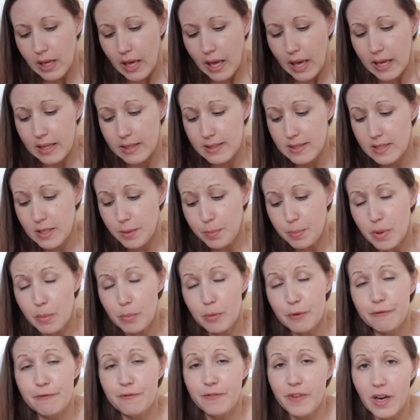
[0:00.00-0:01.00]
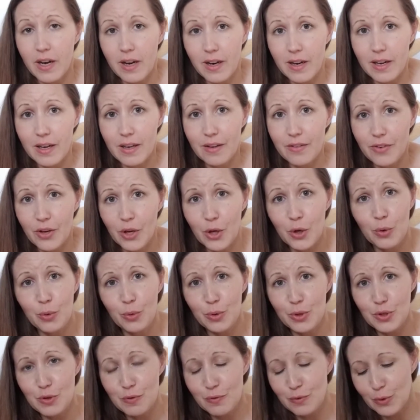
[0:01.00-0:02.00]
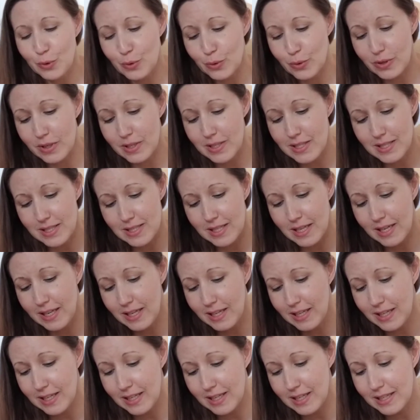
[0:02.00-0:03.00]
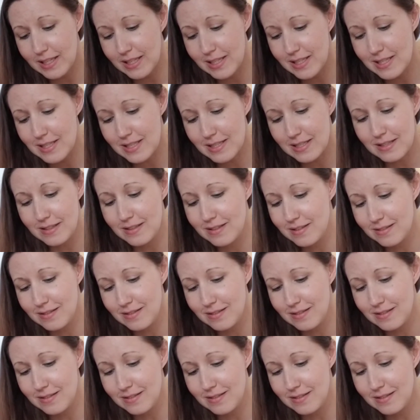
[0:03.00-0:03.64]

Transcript: And step number five, which of course is